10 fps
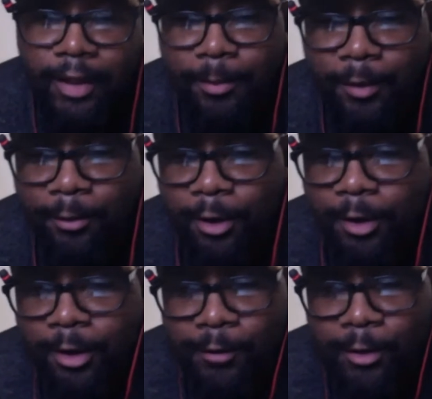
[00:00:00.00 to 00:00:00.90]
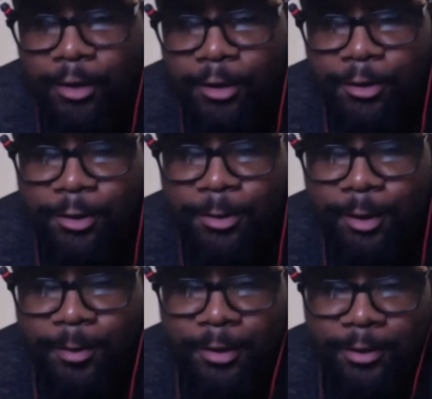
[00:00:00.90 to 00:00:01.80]
but I've got the YouTube
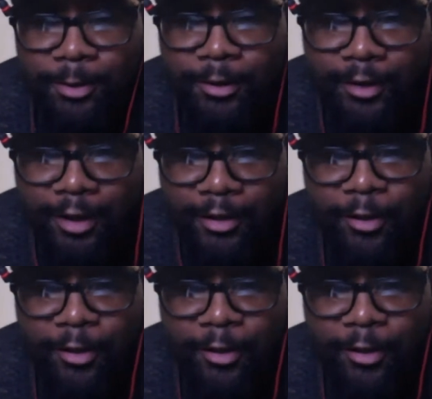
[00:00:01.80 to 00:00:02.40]
open as well. So